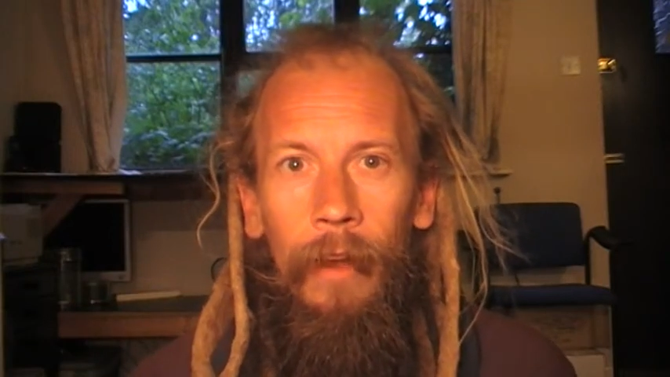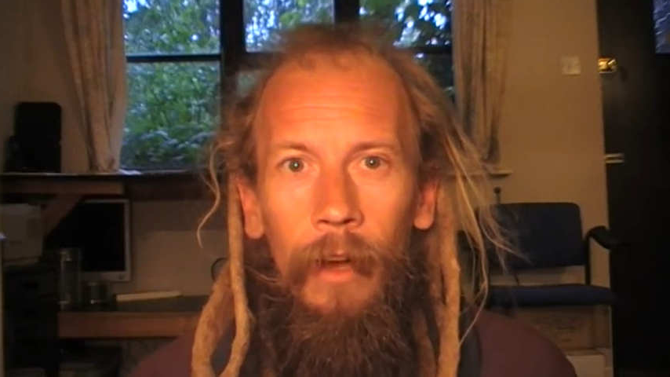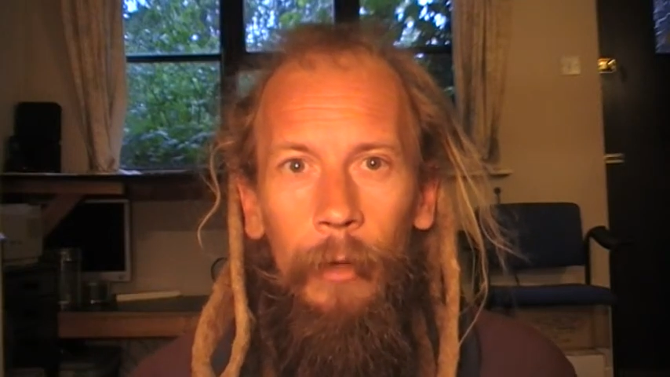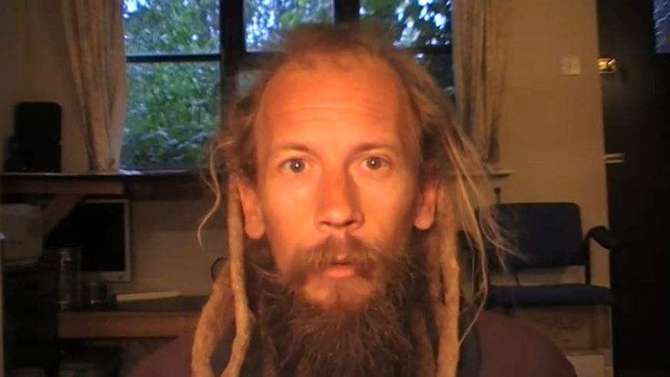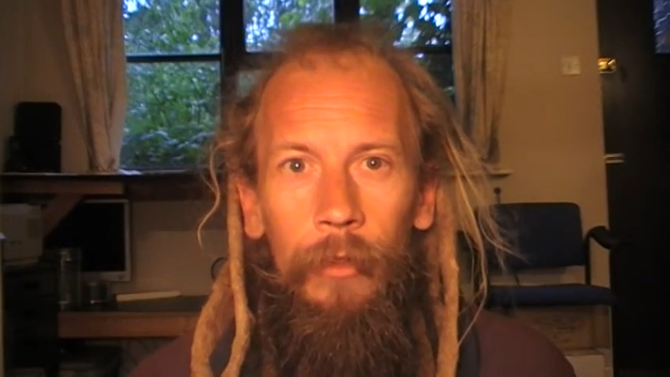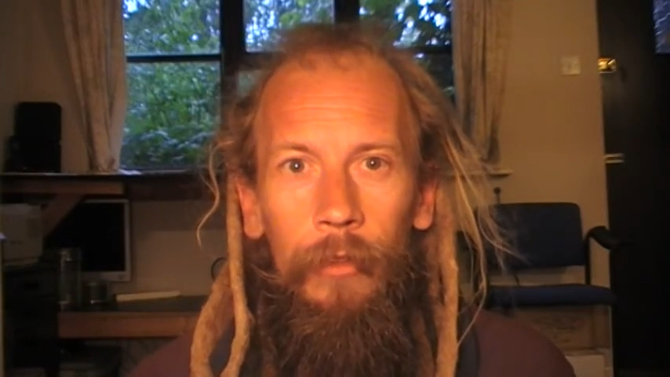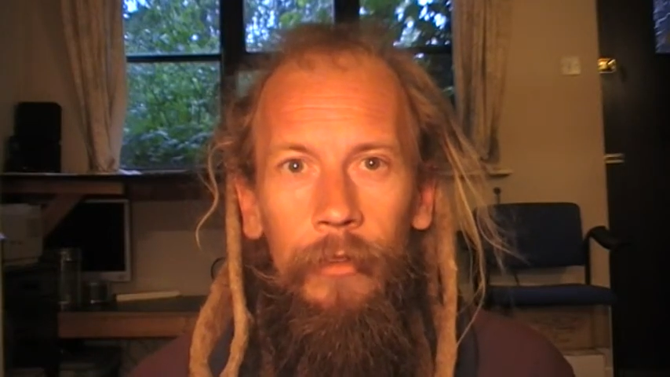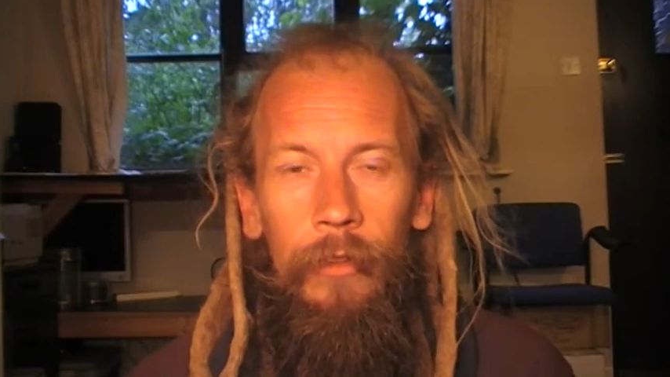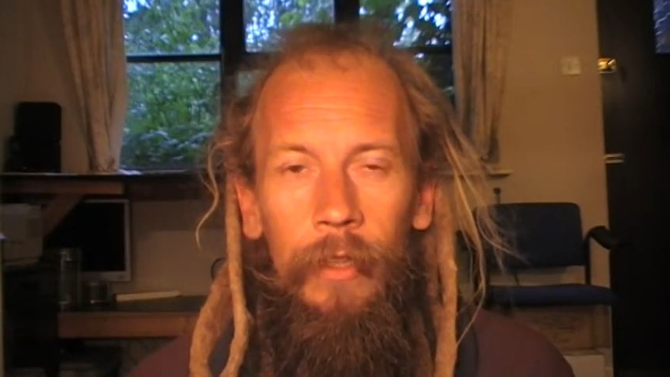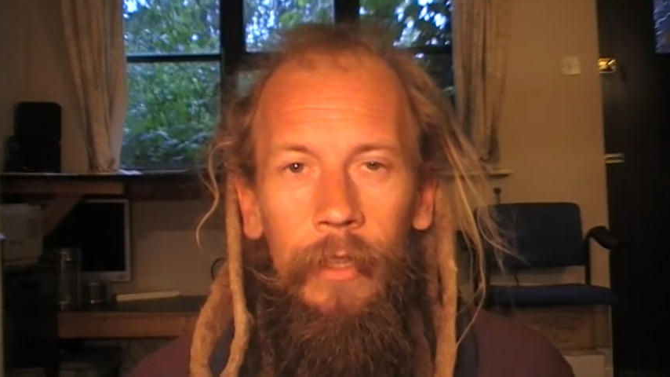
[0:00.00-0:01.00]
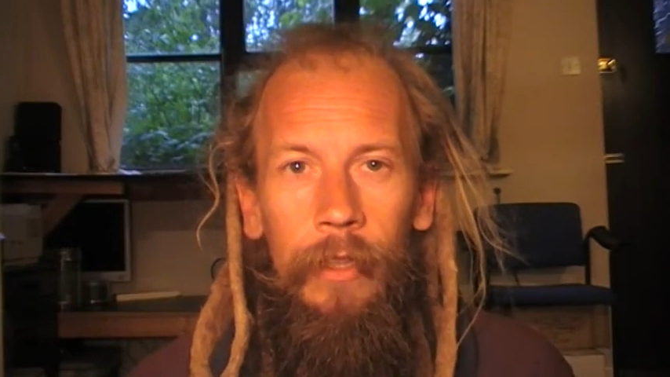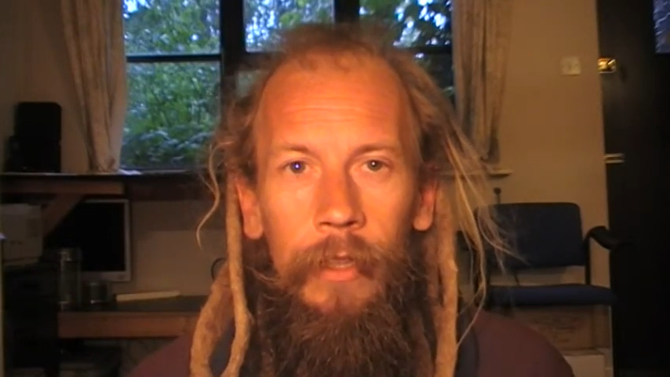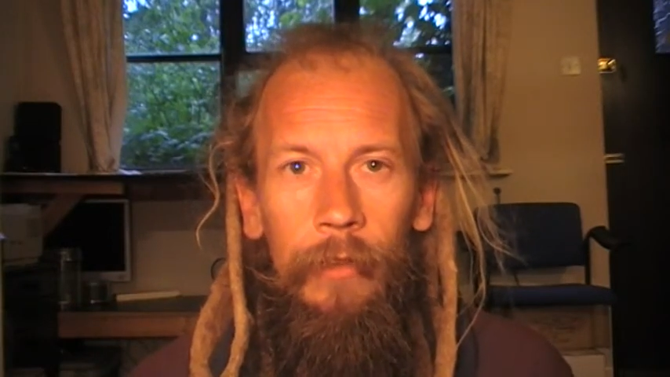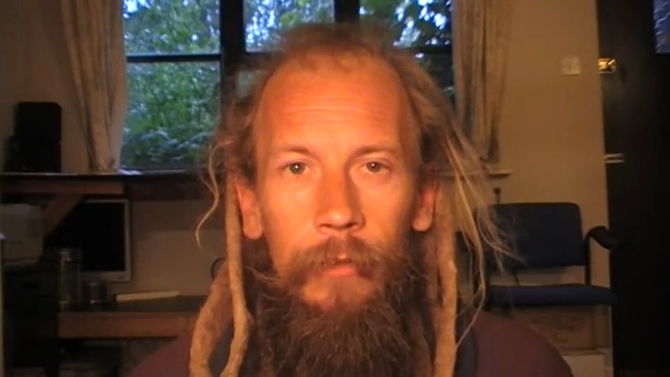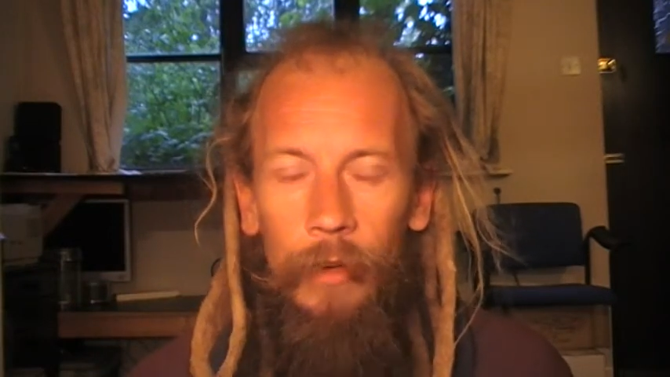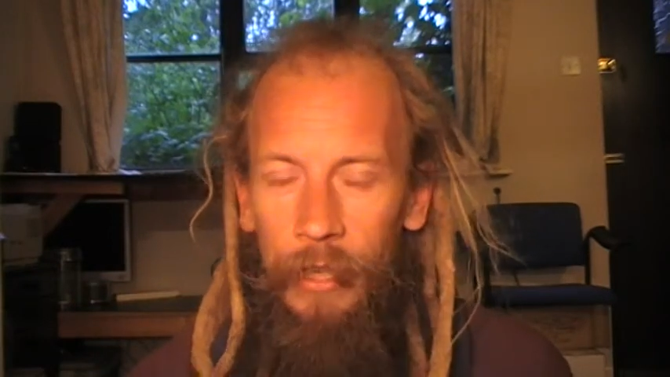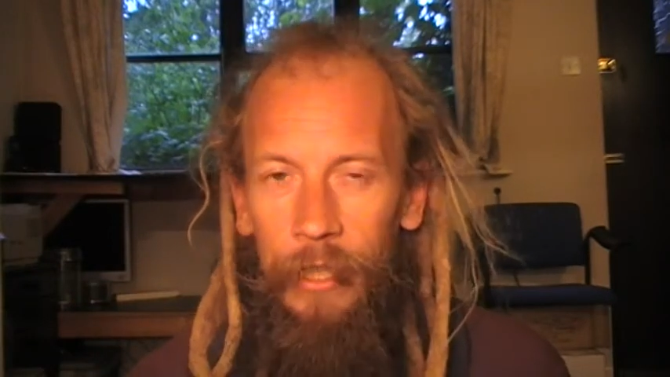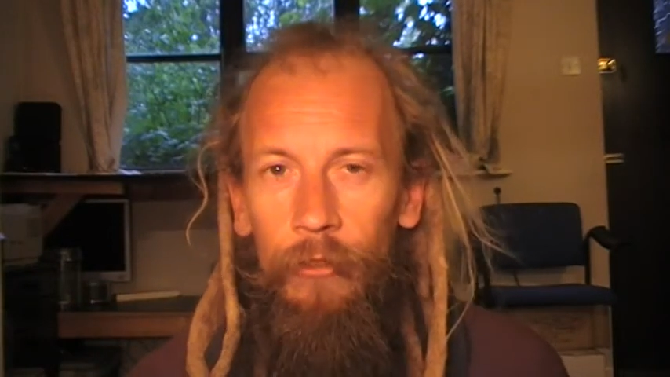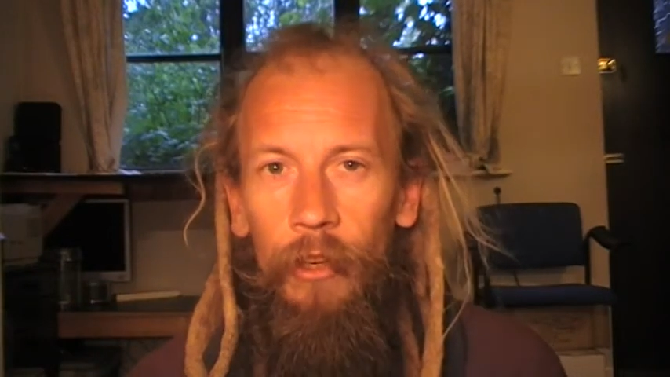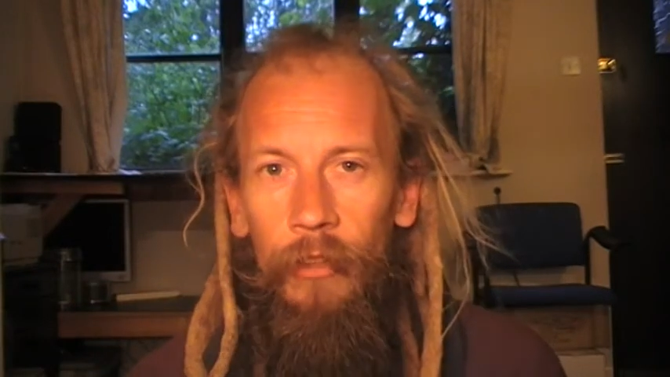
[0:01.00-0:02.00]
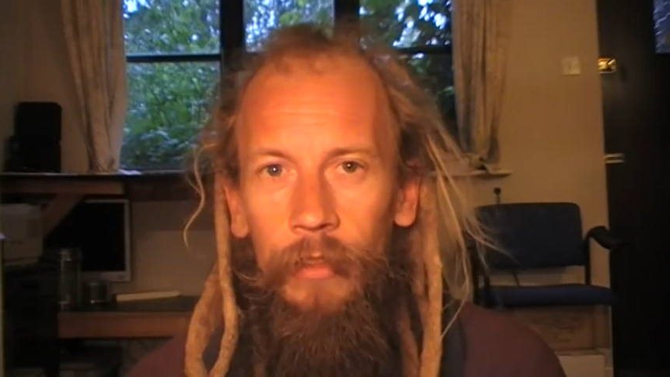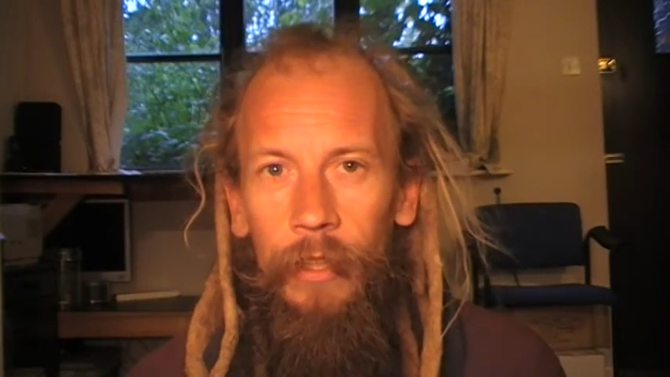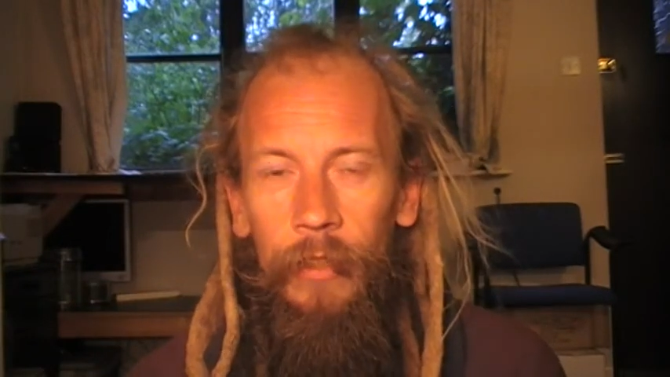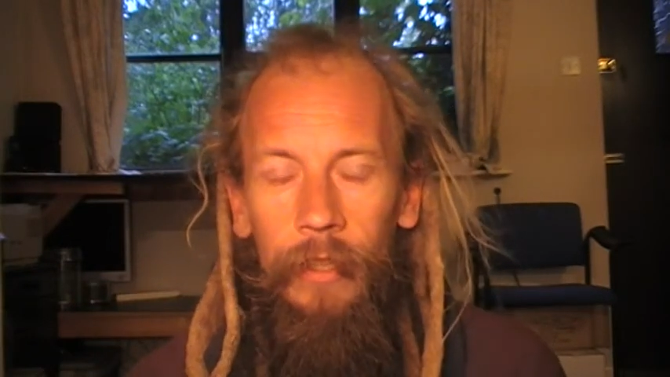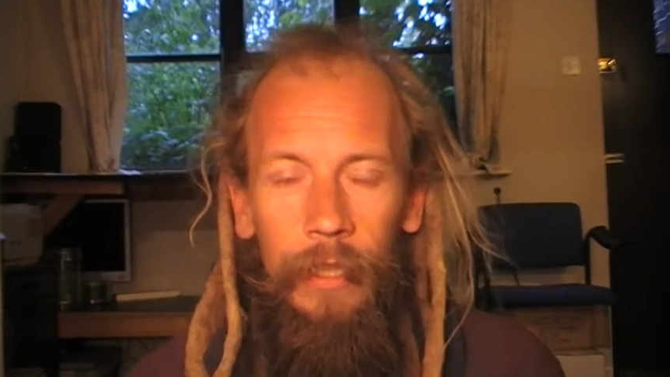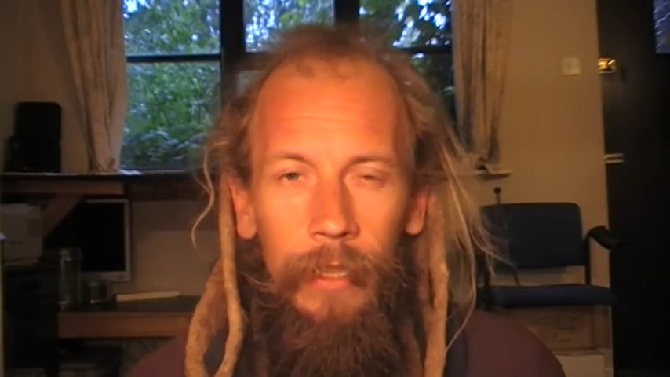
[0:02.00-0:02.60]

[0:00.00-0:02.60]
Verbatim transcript: I was very interested